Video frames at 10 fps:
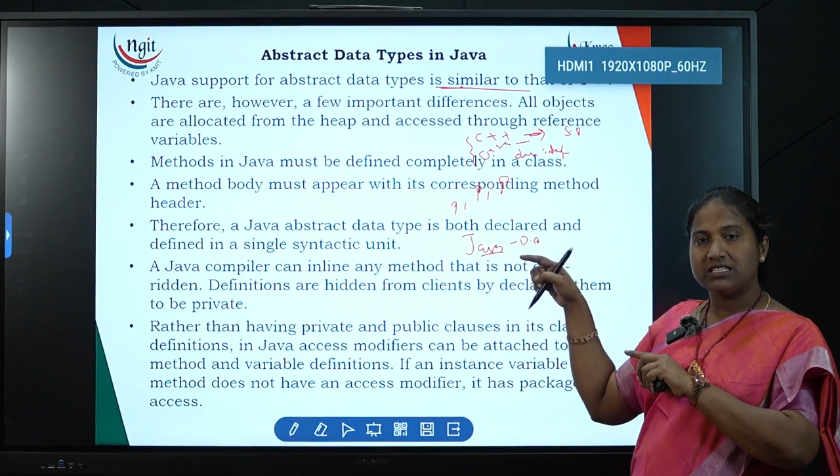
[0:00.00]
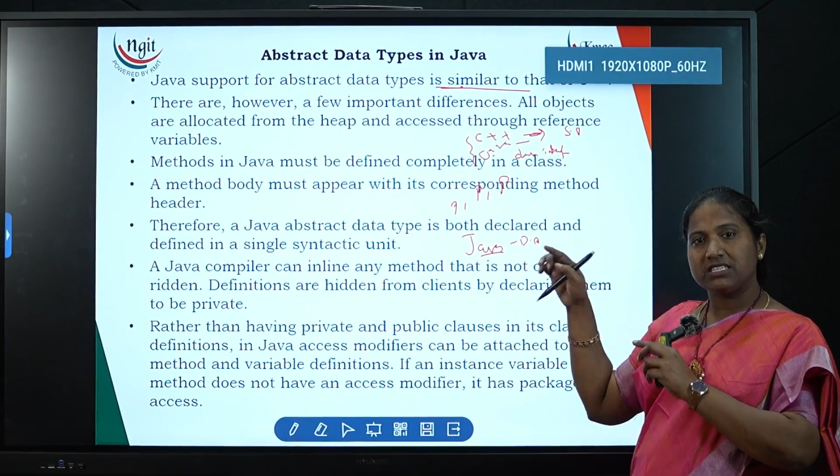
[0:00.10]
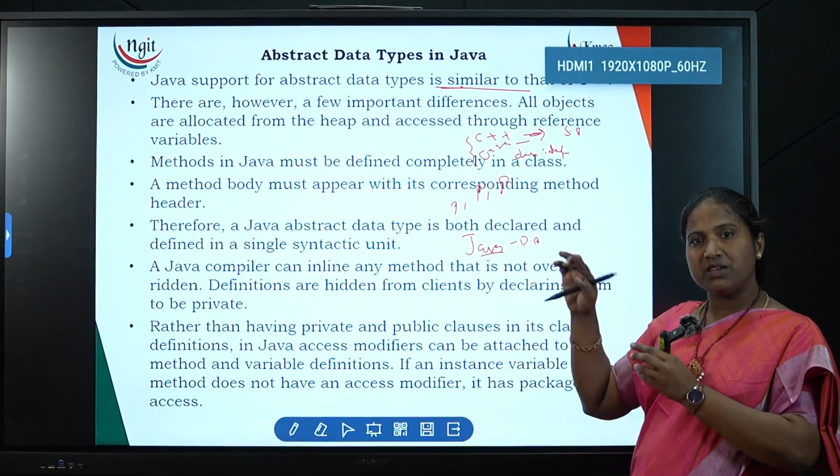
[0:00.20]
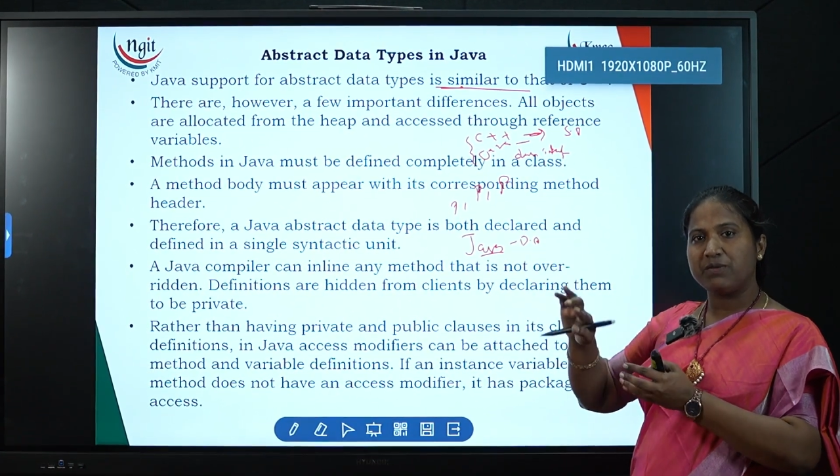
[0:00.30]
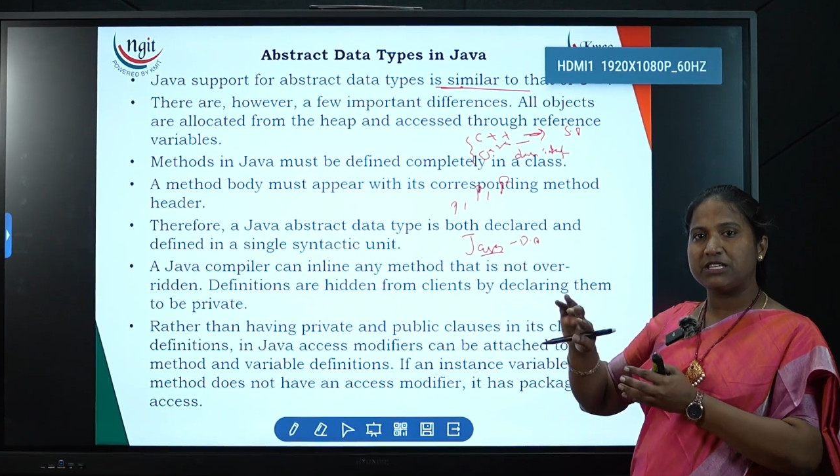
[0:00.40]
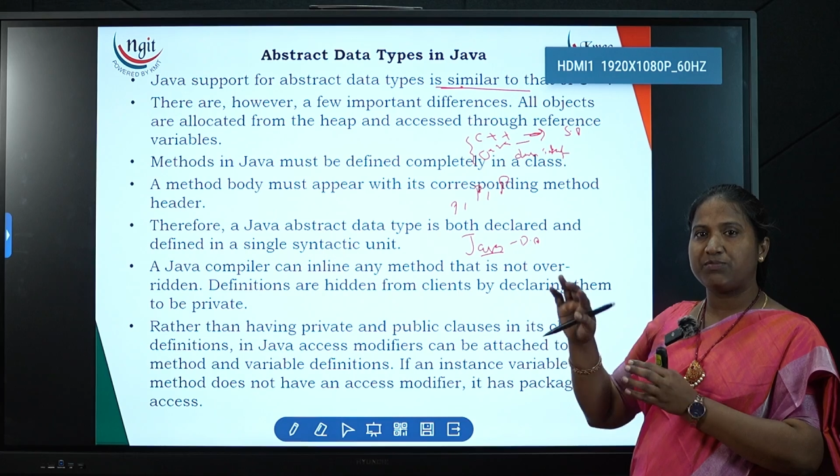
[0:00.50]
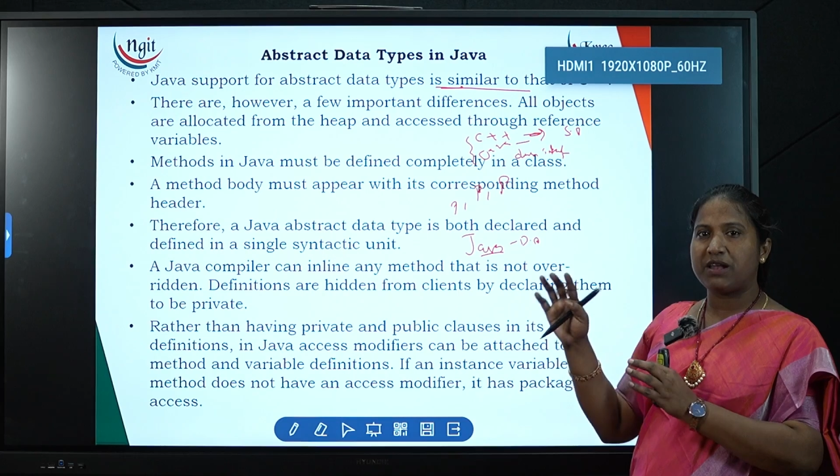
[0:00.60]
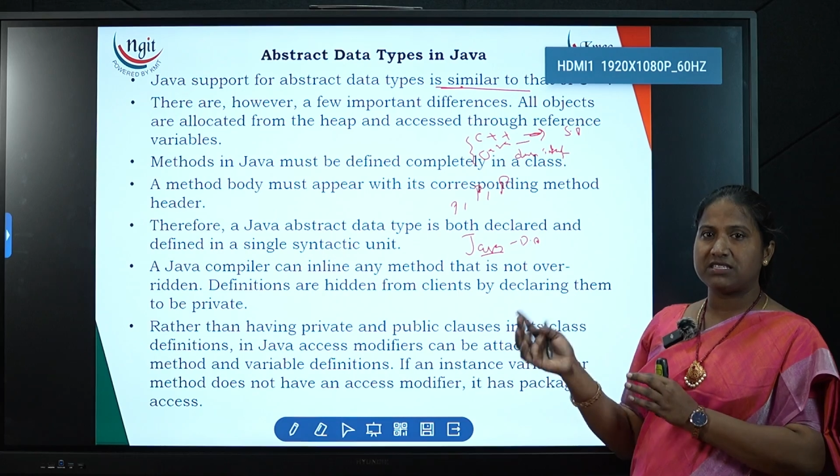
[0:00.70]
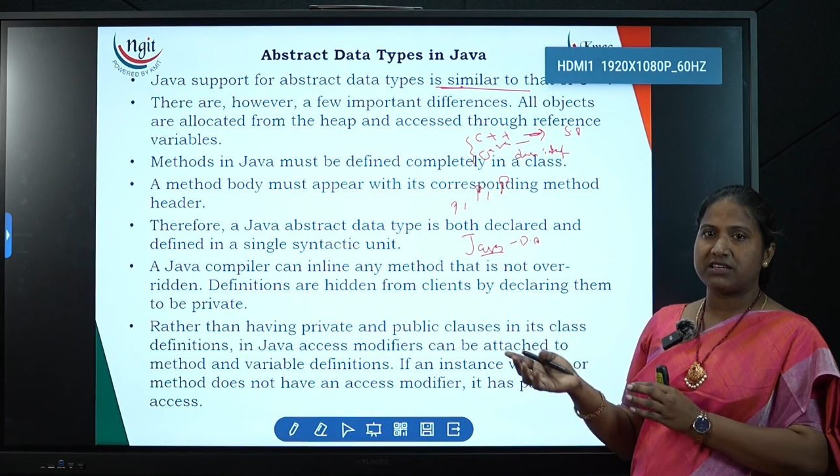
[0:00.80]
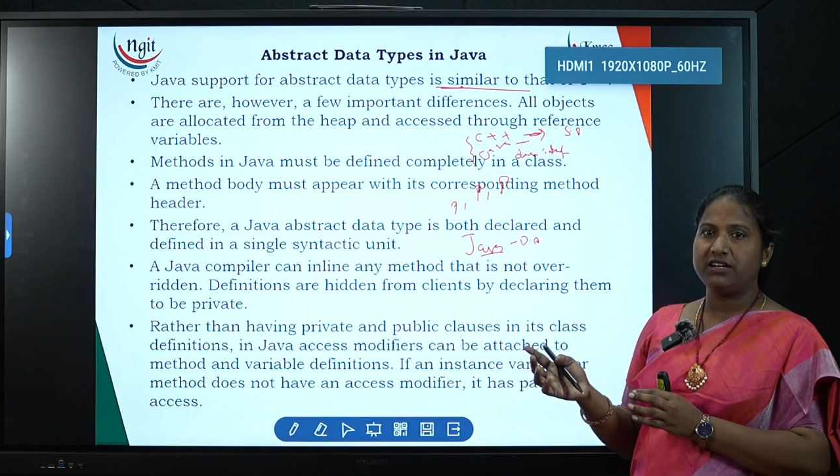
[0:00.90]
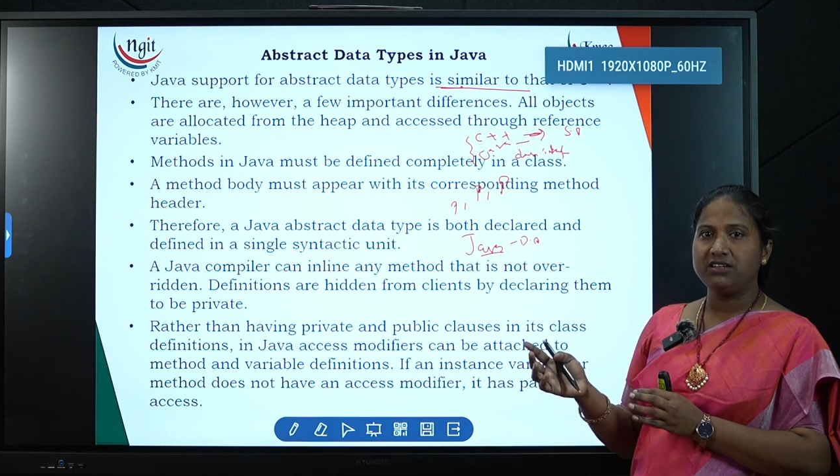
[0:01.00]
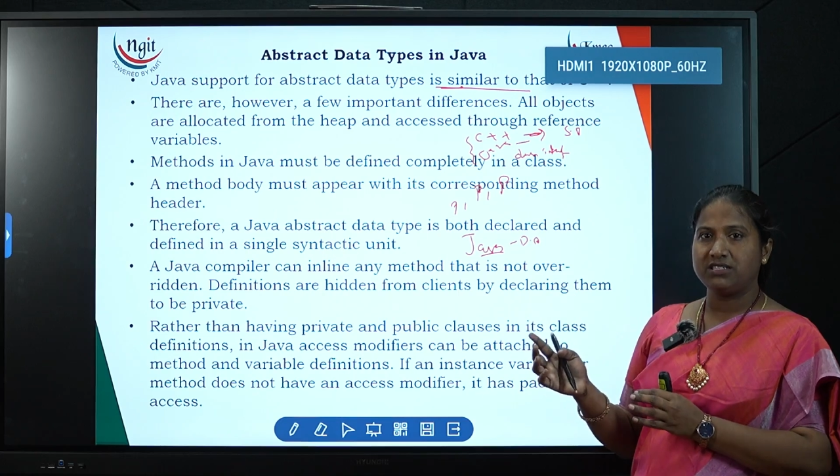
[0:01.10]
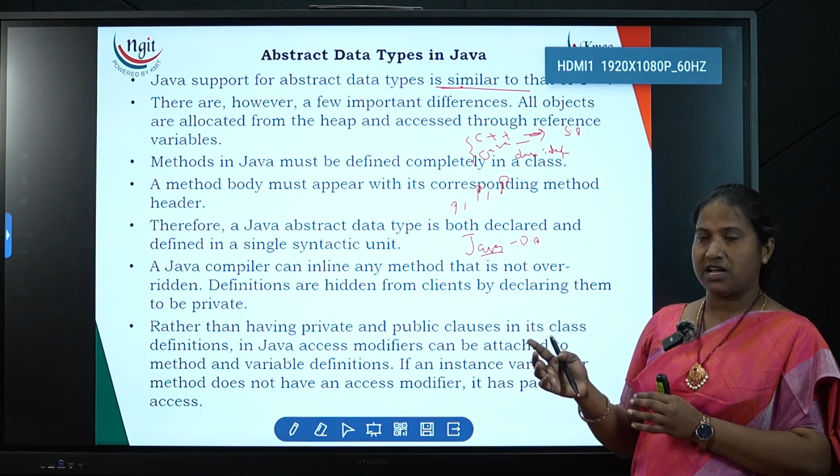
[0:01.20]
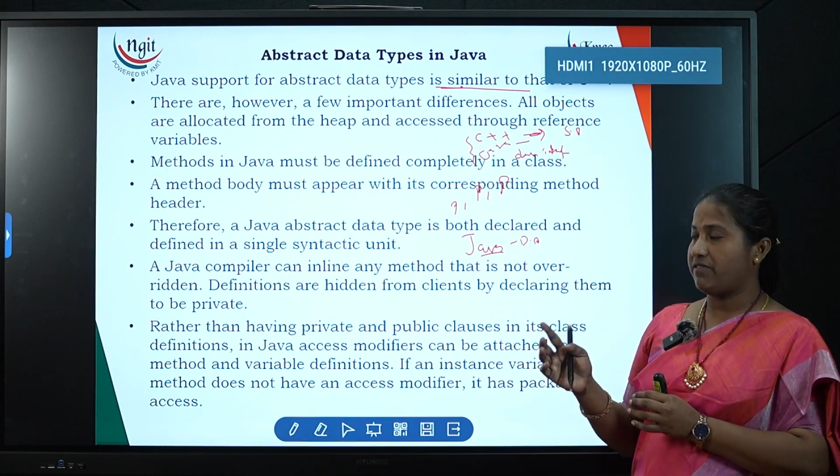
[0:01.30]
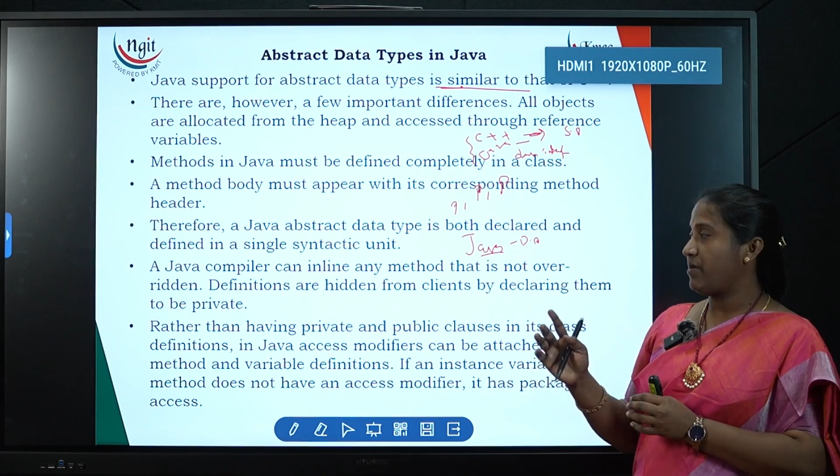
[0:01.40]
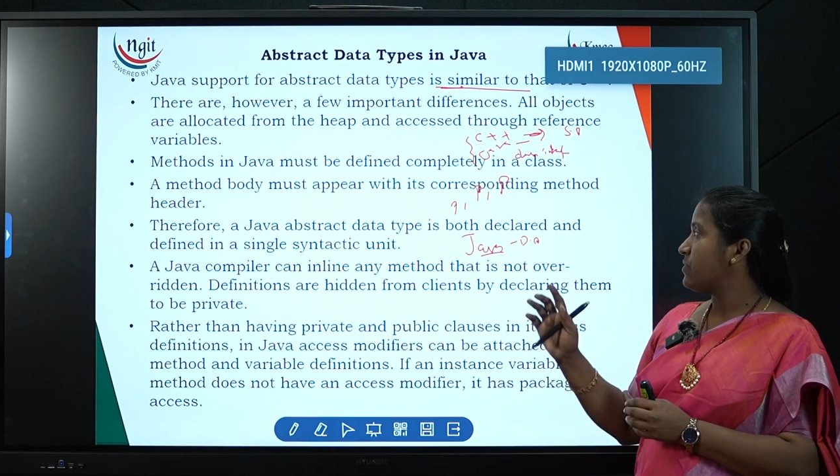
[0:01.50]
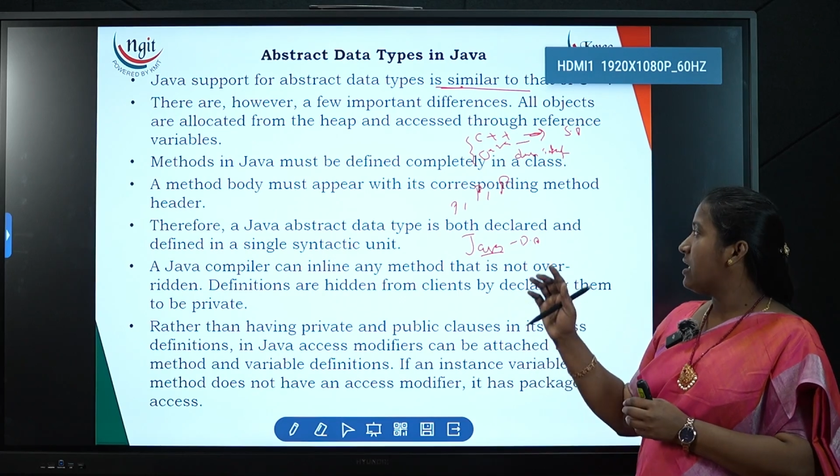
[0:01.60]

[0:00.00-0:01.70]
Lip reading: C++ and Java.